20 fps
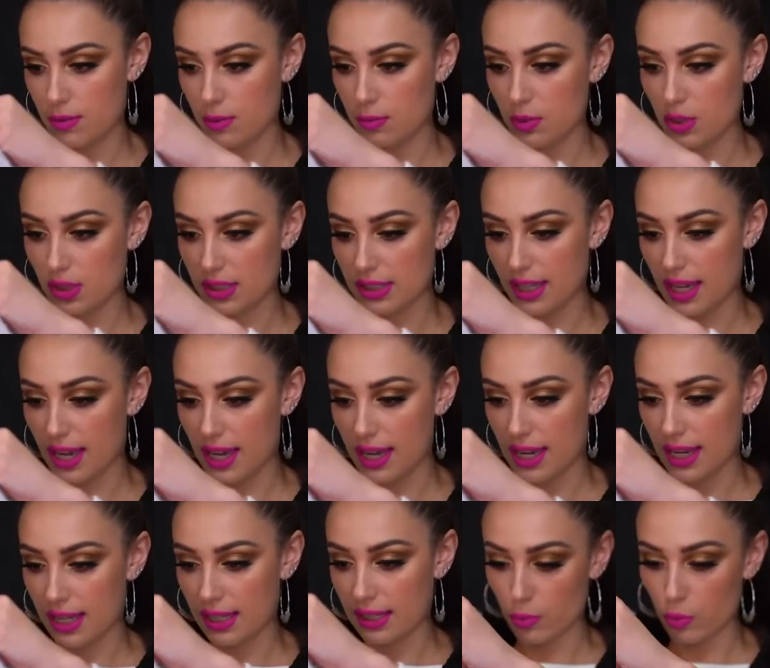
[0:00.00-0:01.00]
I'm just
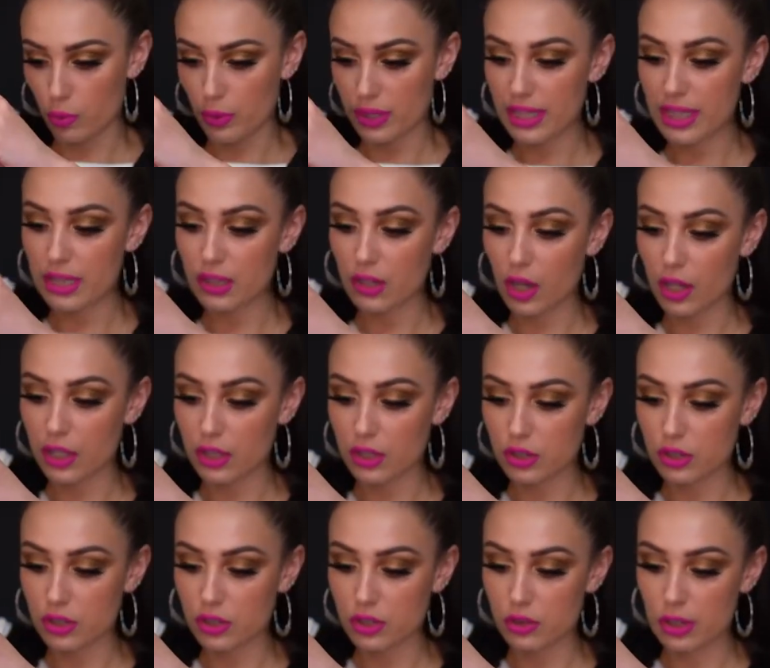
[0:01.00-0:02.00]
cutting really
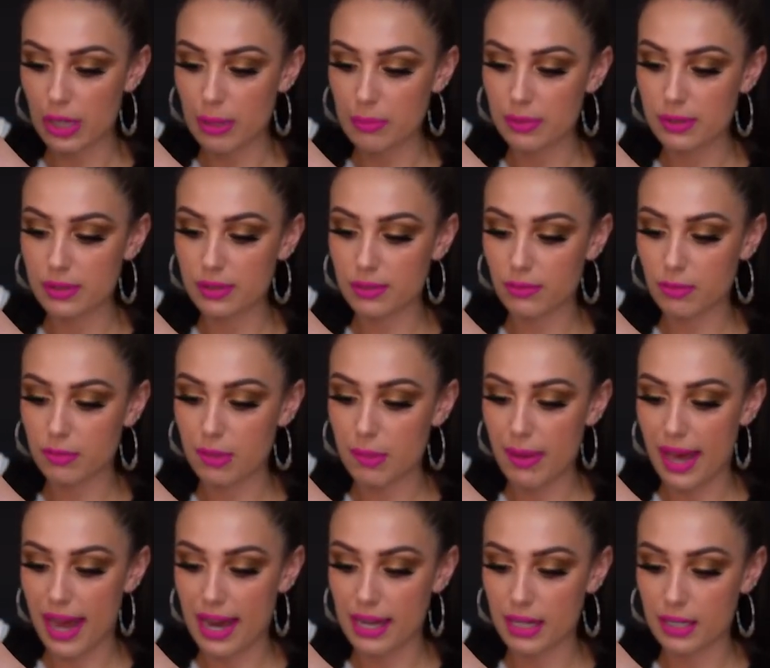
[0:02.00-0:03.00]
large strips from the
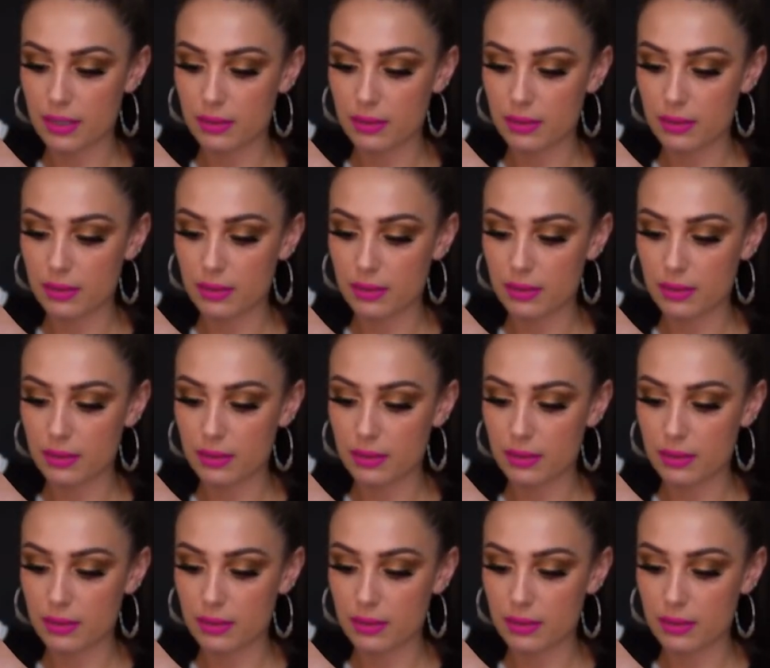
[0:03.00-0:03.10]
batting.